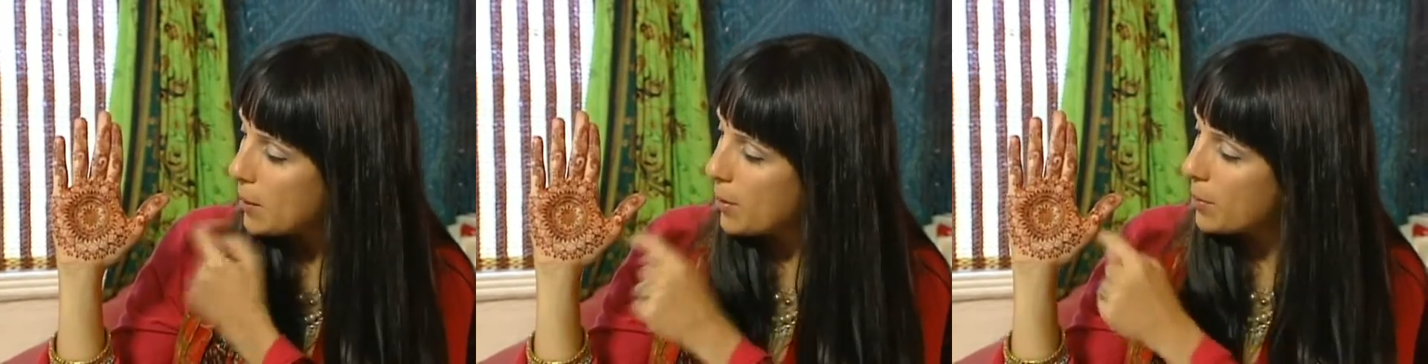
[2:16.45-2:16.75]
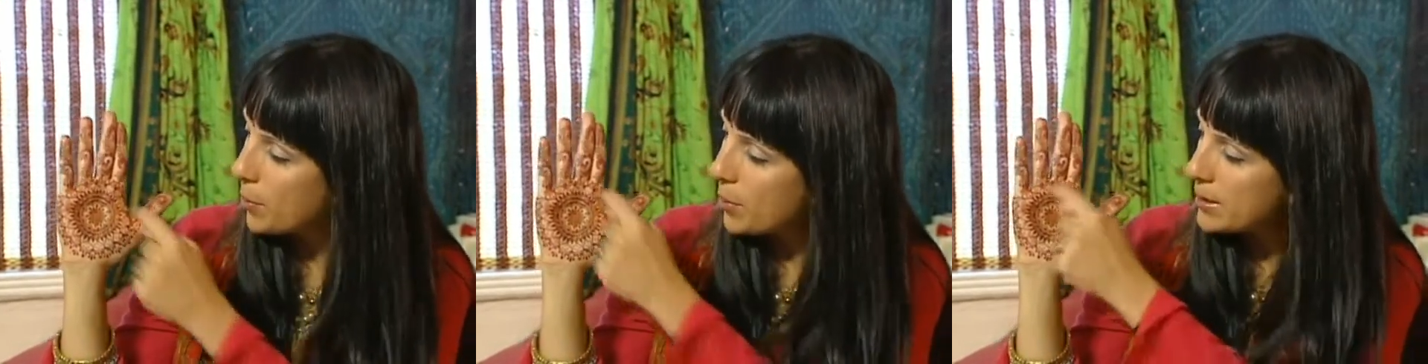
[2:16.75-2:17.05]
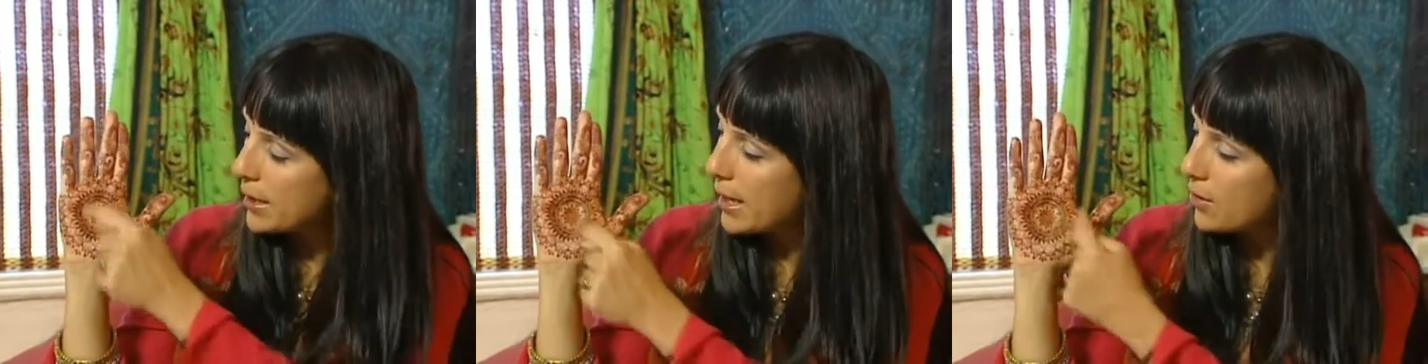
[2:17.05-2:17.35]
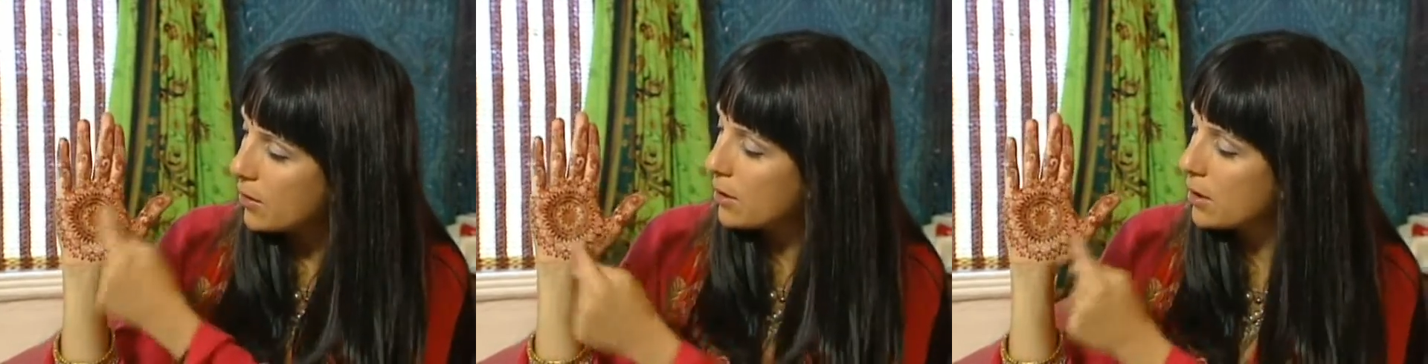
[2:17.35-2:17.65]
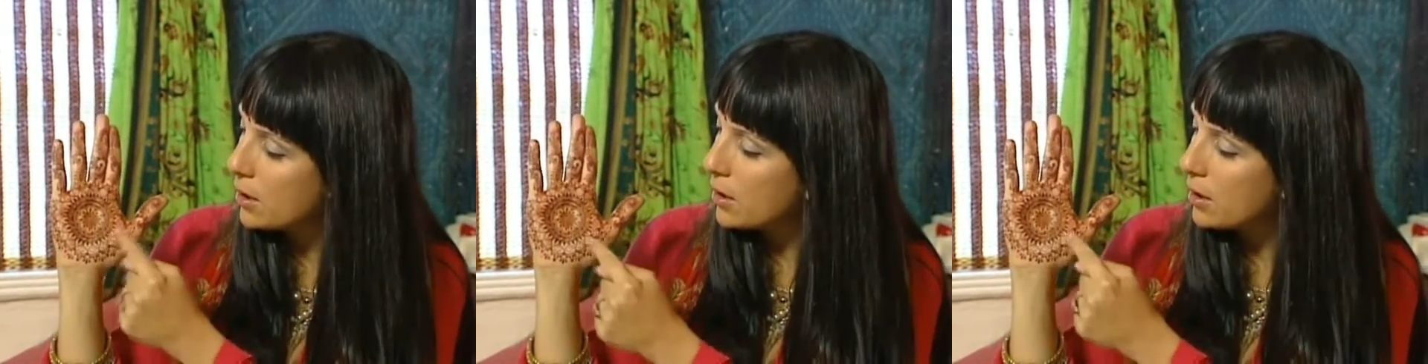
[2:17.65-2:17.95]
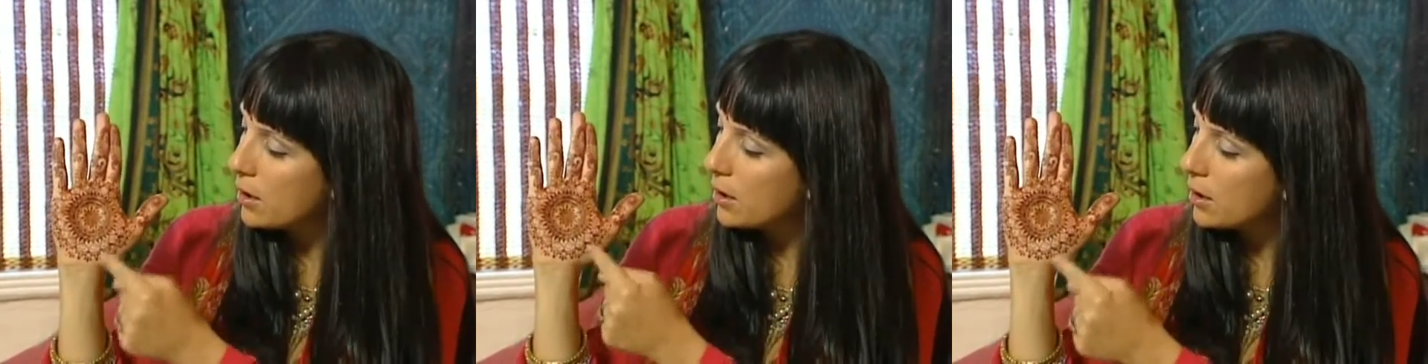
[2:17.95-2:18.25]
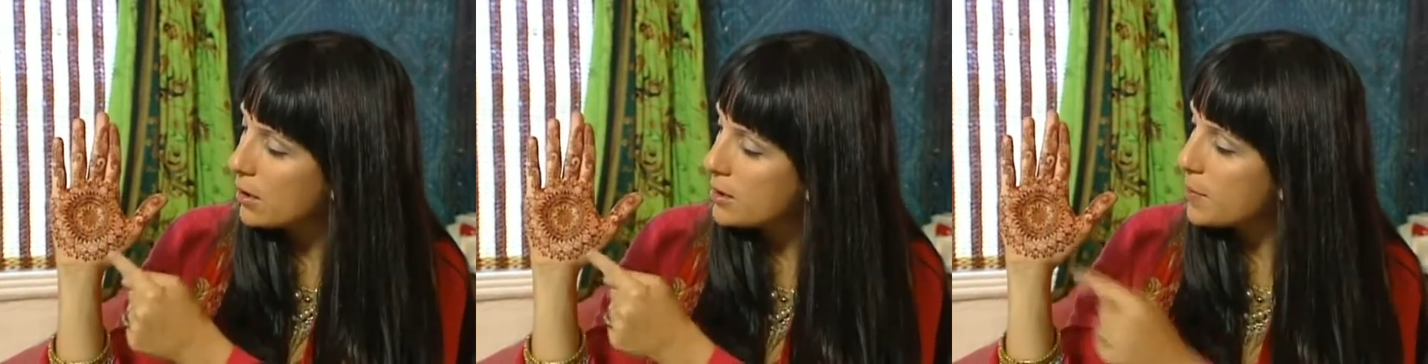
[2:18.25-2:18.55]
But put together,
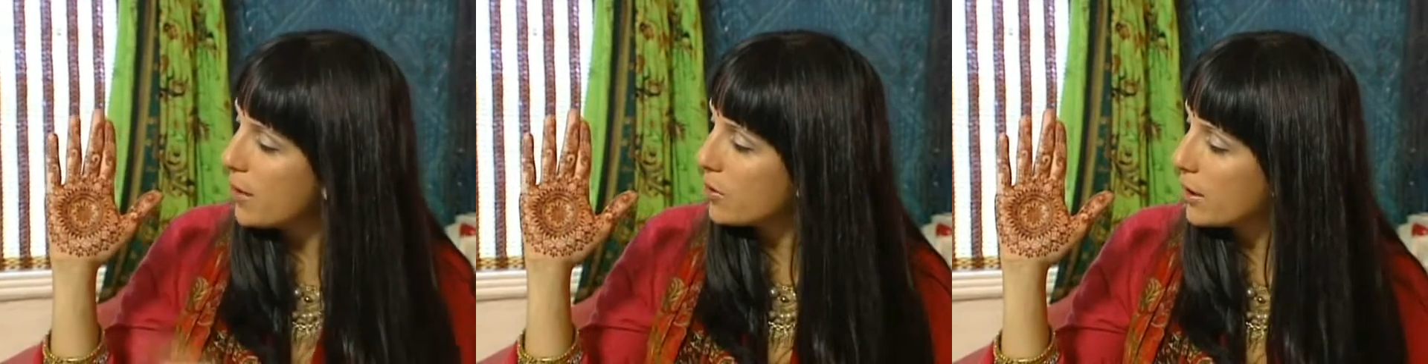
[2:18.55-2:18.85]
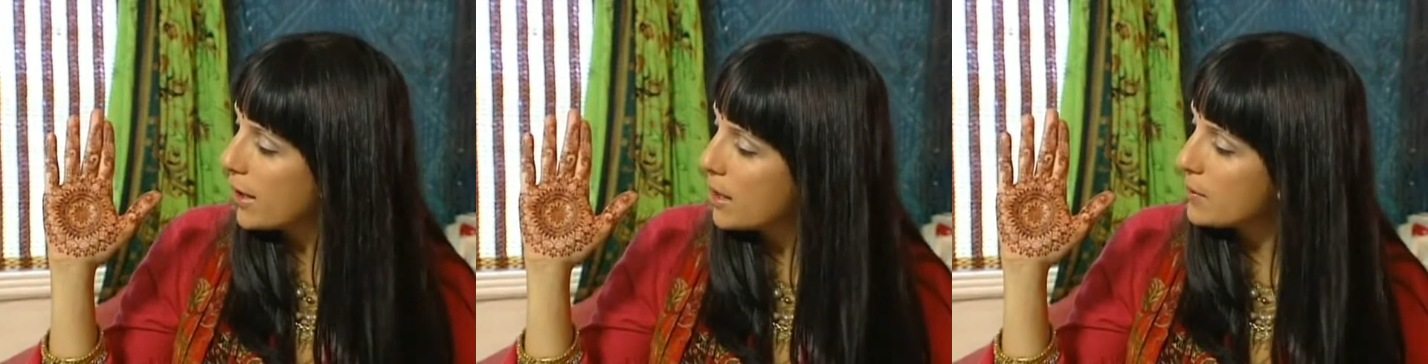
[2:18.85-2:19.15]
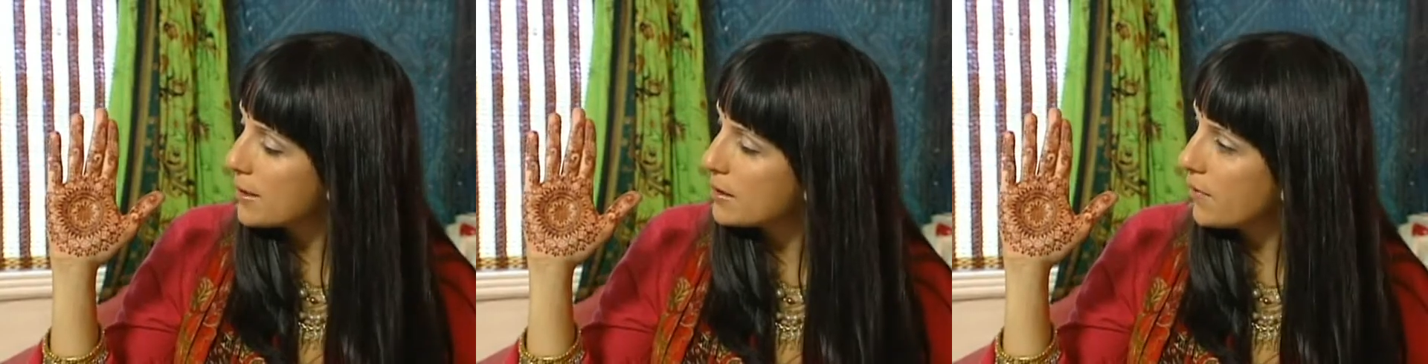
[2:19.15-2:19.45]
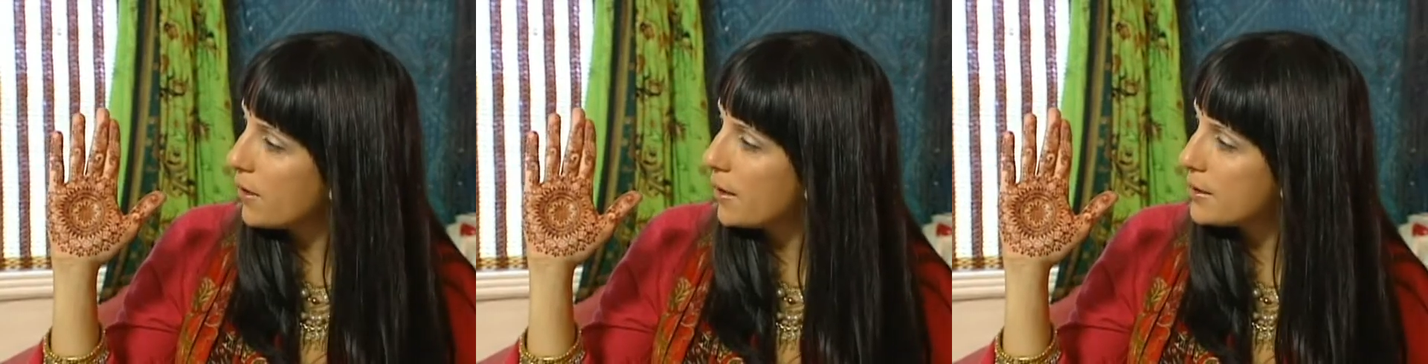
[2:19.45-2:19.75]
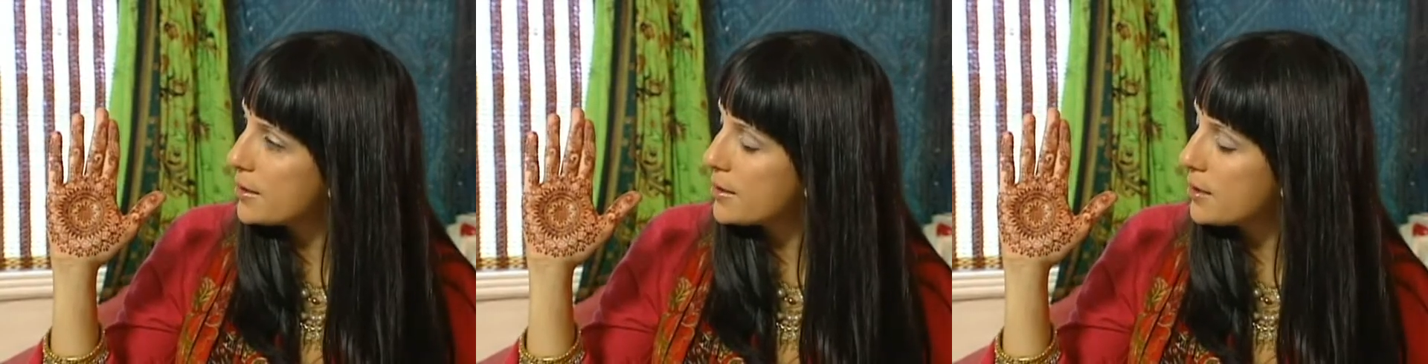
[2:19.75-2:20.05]
spiraling out, it makes a very nice